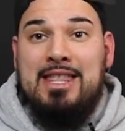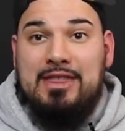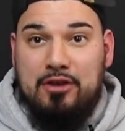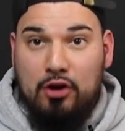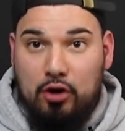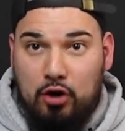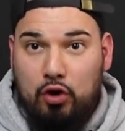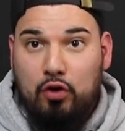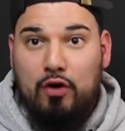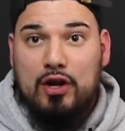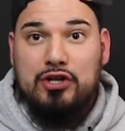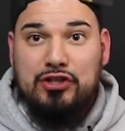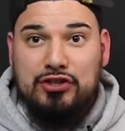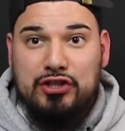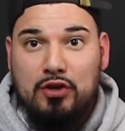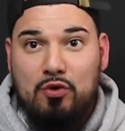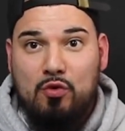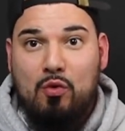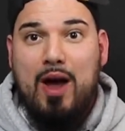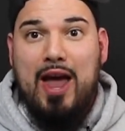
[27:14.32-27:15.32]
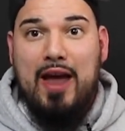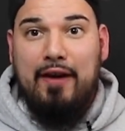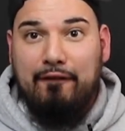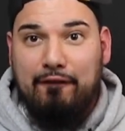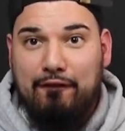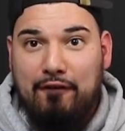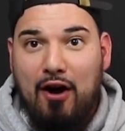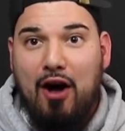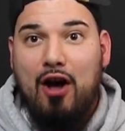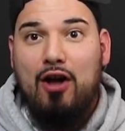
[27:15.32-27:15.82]
the Christian way,
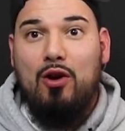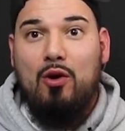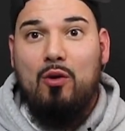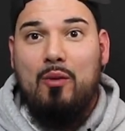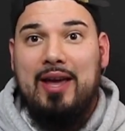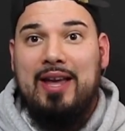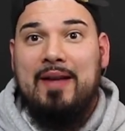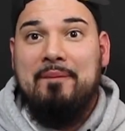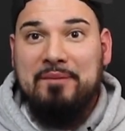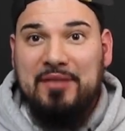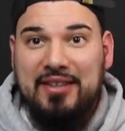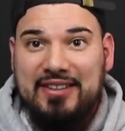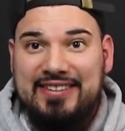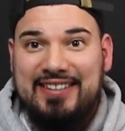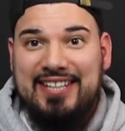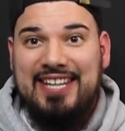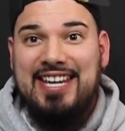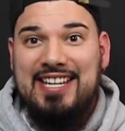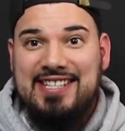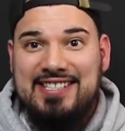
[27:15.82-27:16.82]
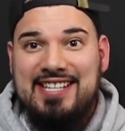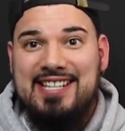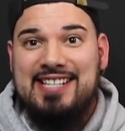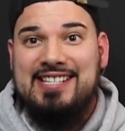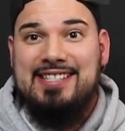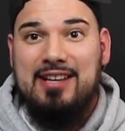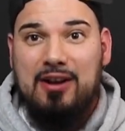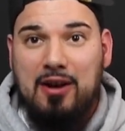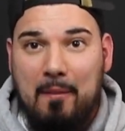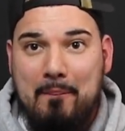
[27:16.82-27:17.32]
following the
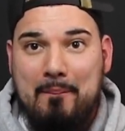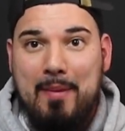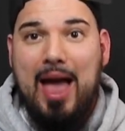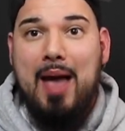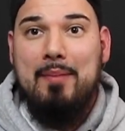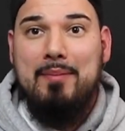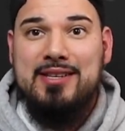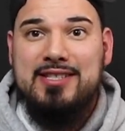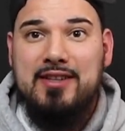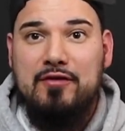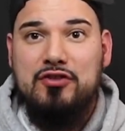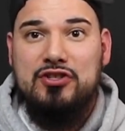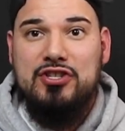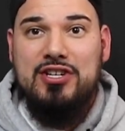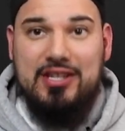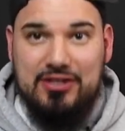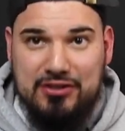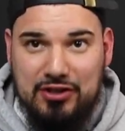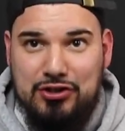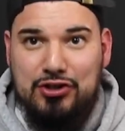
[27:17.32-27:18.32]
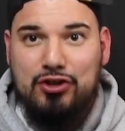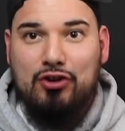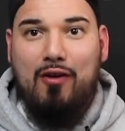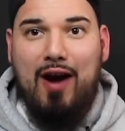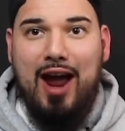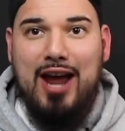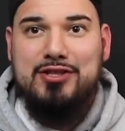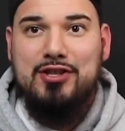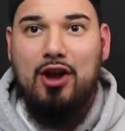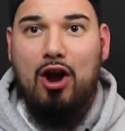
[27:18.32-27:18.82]
teachings, the commandments of Jesus
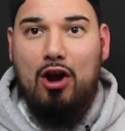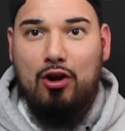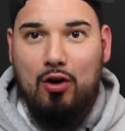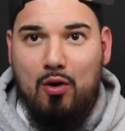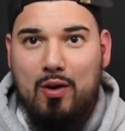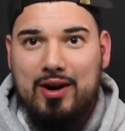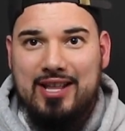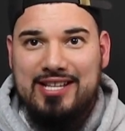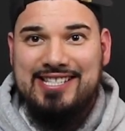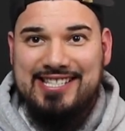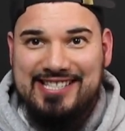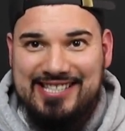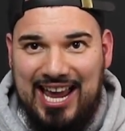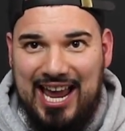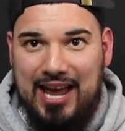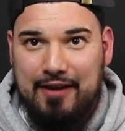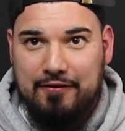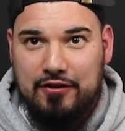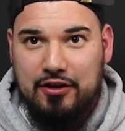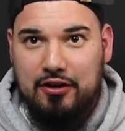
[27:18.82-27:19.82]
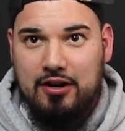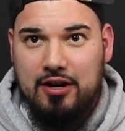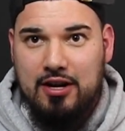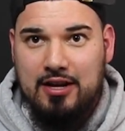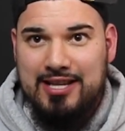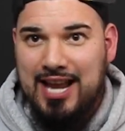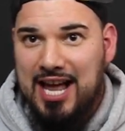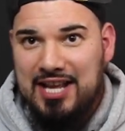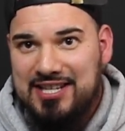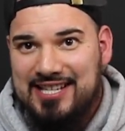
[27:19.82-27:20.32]
Christ, our Lord and
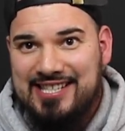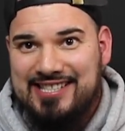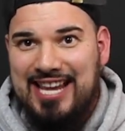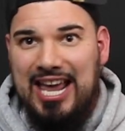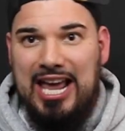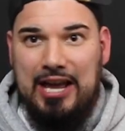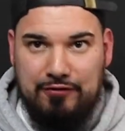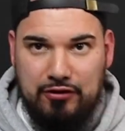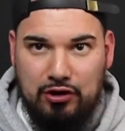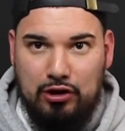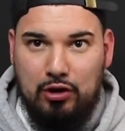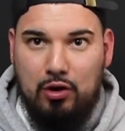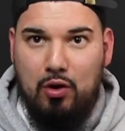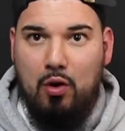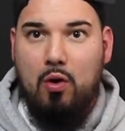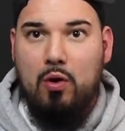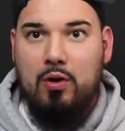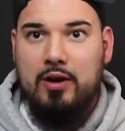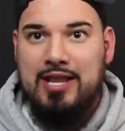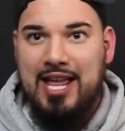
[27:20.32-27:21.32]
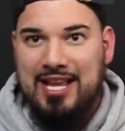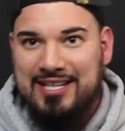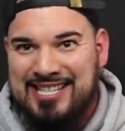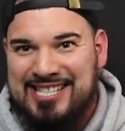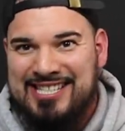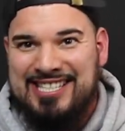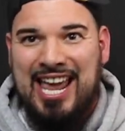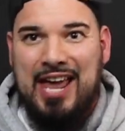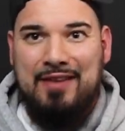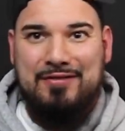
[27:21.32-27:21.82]
Savior, not just Savior, Lord, not
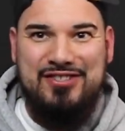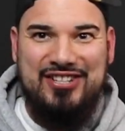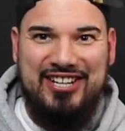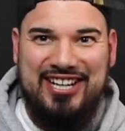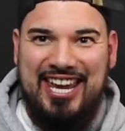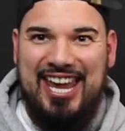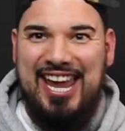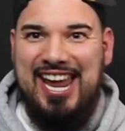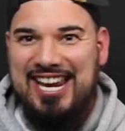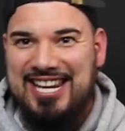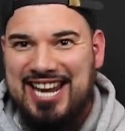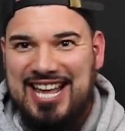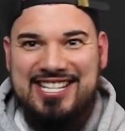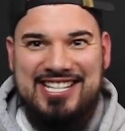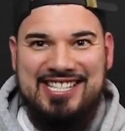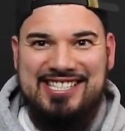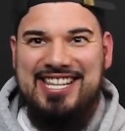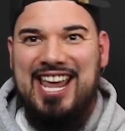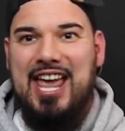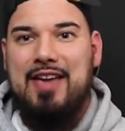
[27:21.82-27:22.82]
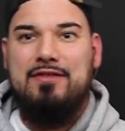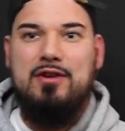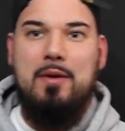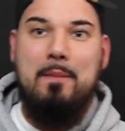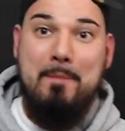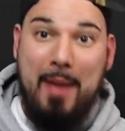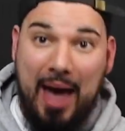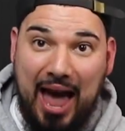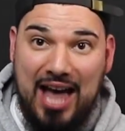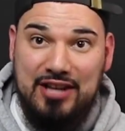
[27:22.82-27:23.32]
just Savior, King, not just Savior,
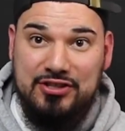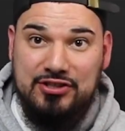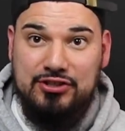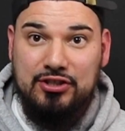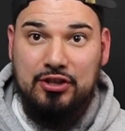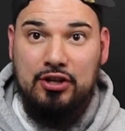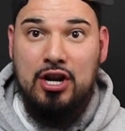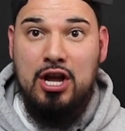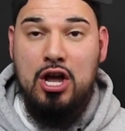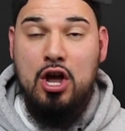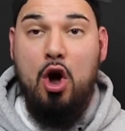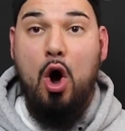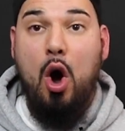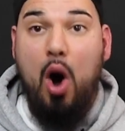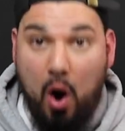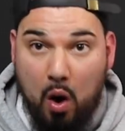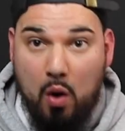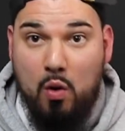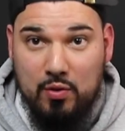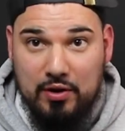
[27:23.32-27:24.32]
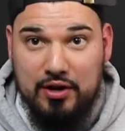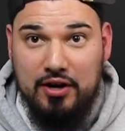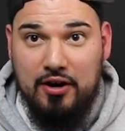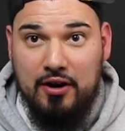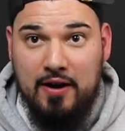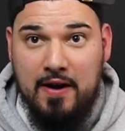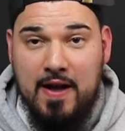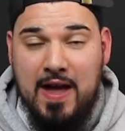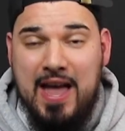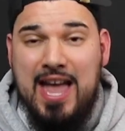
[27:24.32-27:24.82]
Master,
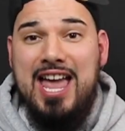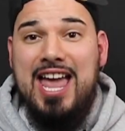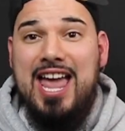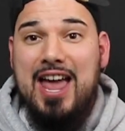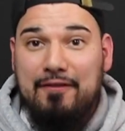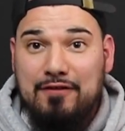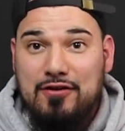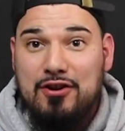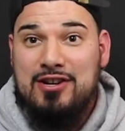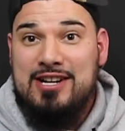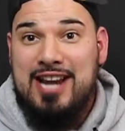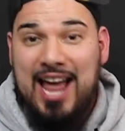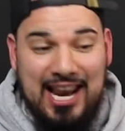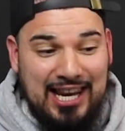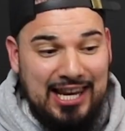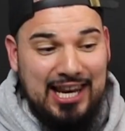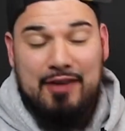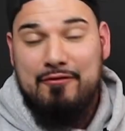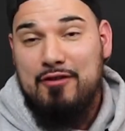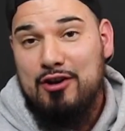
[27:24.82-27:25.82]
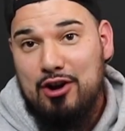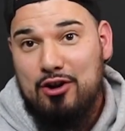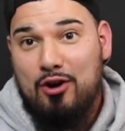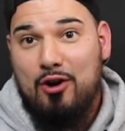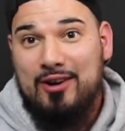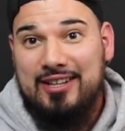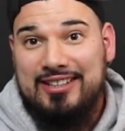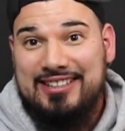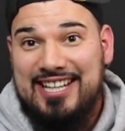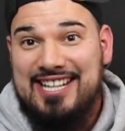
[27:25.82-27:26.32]
Owner, if you're not living
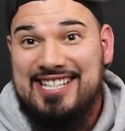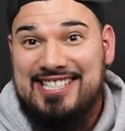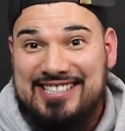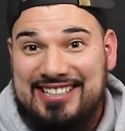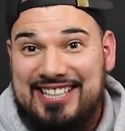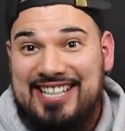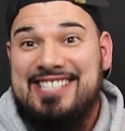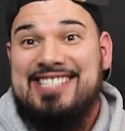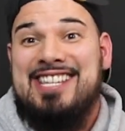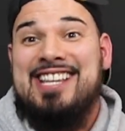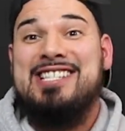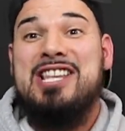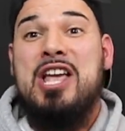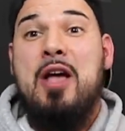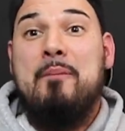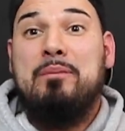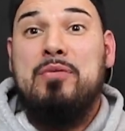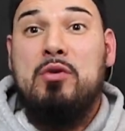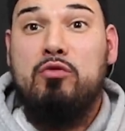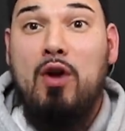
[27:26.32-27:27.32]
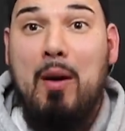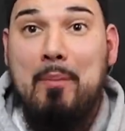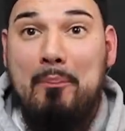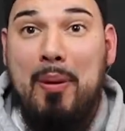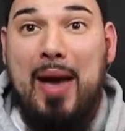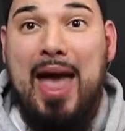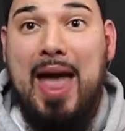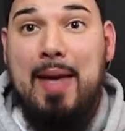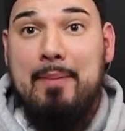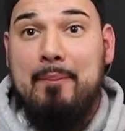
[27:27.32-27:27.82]
according to his teachings,
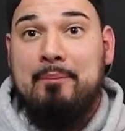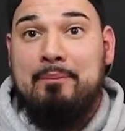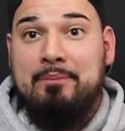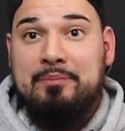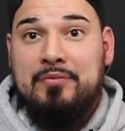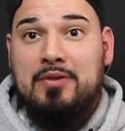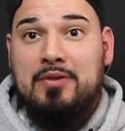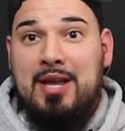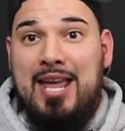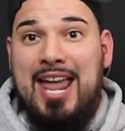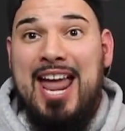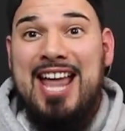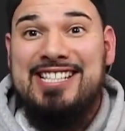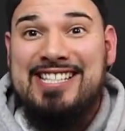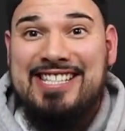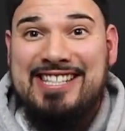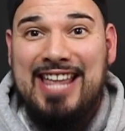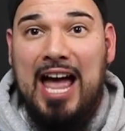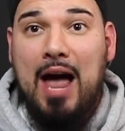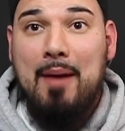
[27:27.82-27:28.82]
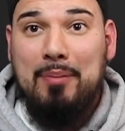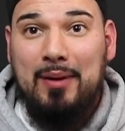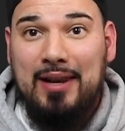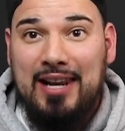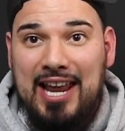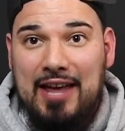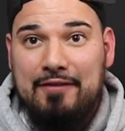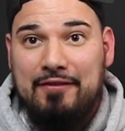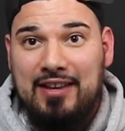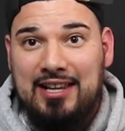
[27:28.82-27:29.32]
repent and stop
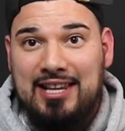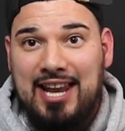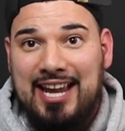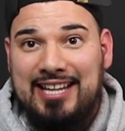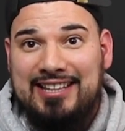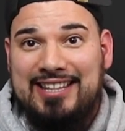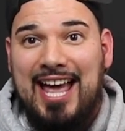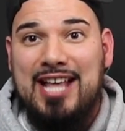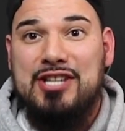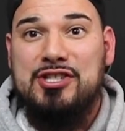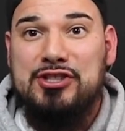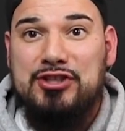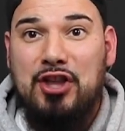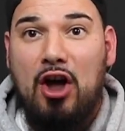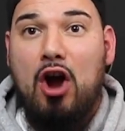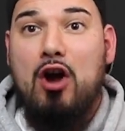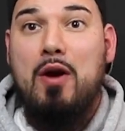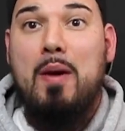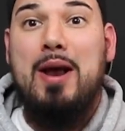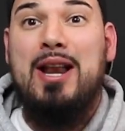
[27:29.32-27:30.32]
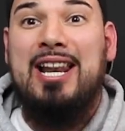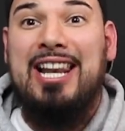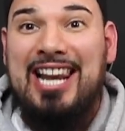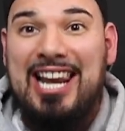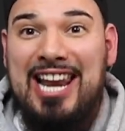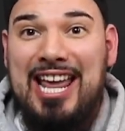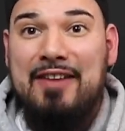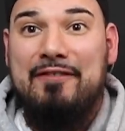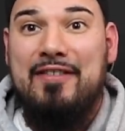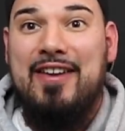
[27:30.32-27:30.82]
living like that. Start
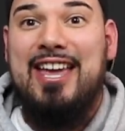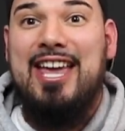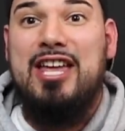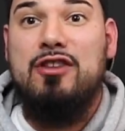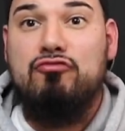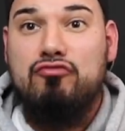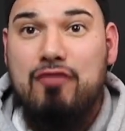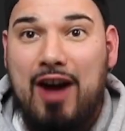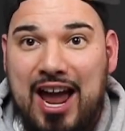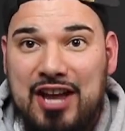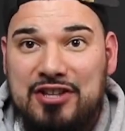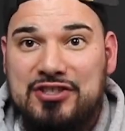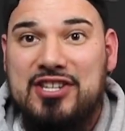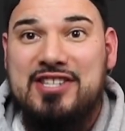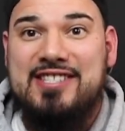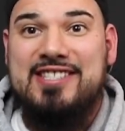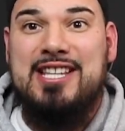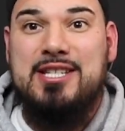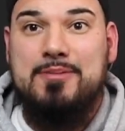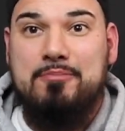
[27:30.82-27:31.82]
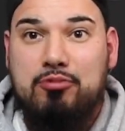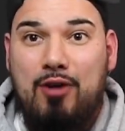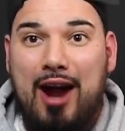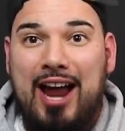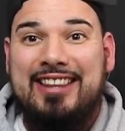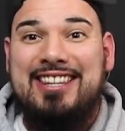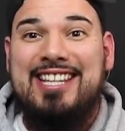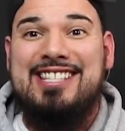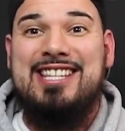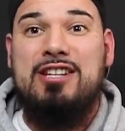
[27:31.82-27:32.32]
living in righteousness,
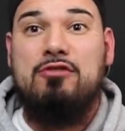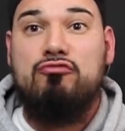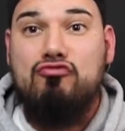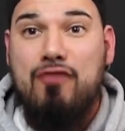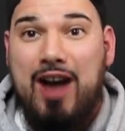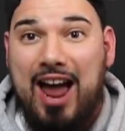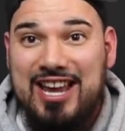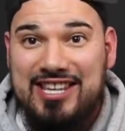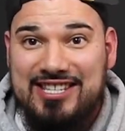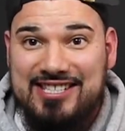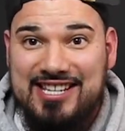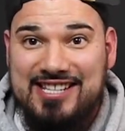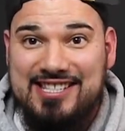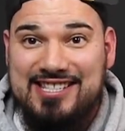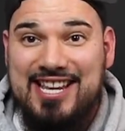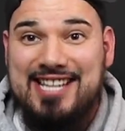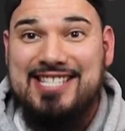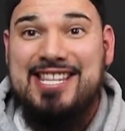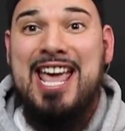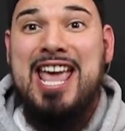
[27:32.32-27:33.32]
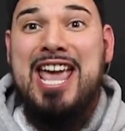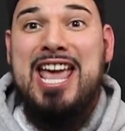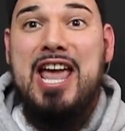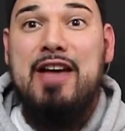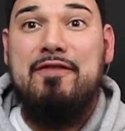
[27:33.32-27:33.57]
practicing righteousness.